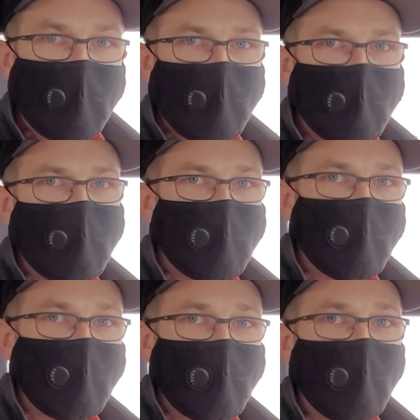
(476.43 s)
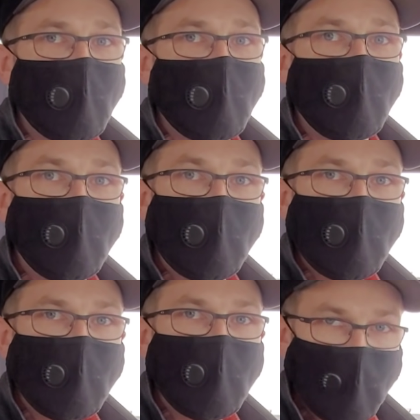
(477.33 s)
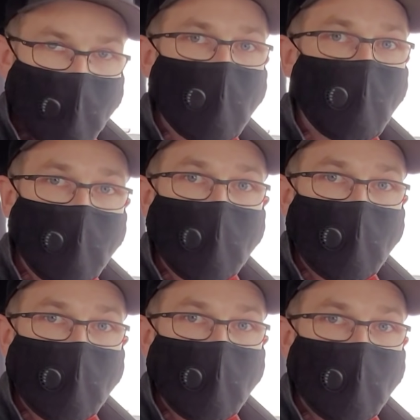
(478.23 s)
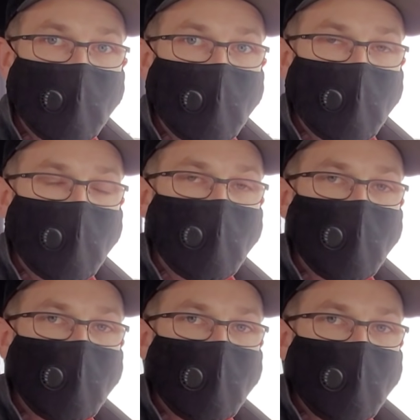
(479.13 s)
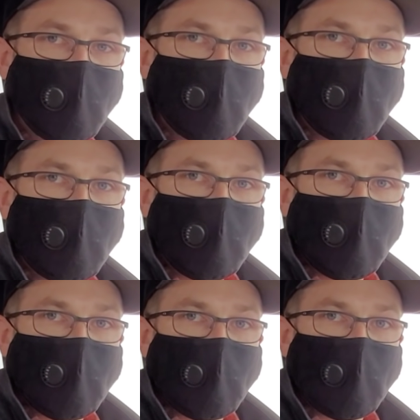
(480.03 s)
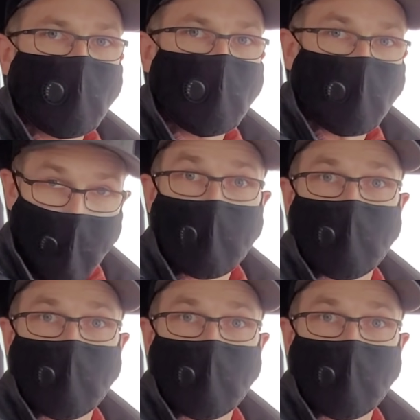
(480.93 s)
service of the farm. Okay. So. So that's new. So they yep. kind